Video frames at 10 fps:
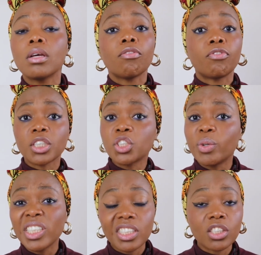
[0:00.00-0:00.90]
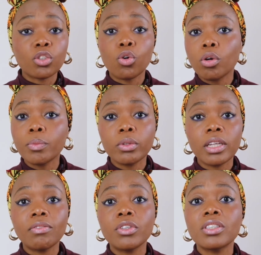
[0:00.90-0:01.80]
Fluctuations in hormone
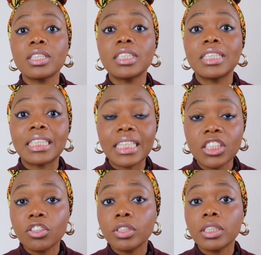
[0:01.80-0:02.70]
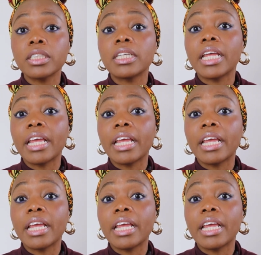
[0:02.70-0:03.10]
levels such as estrogen can